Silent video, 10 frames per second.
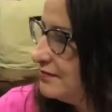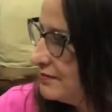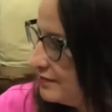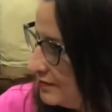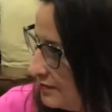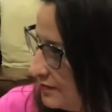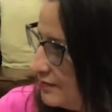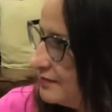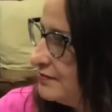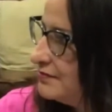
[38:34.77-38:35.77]

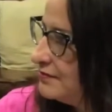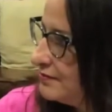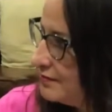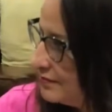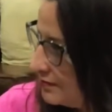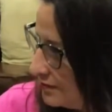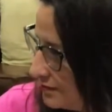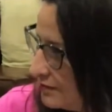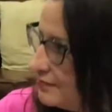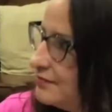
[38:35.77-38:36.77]

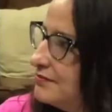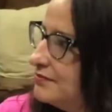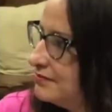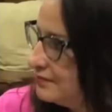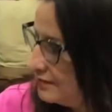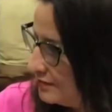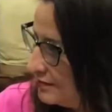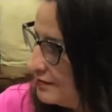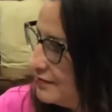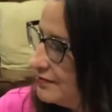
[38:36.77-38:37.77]

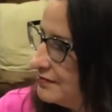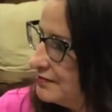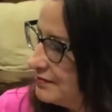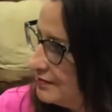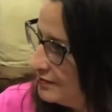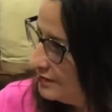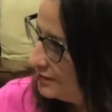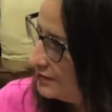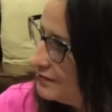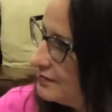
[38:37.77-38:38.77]

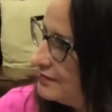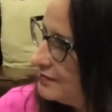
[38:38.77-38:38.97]
No words are spoken by the person on screen.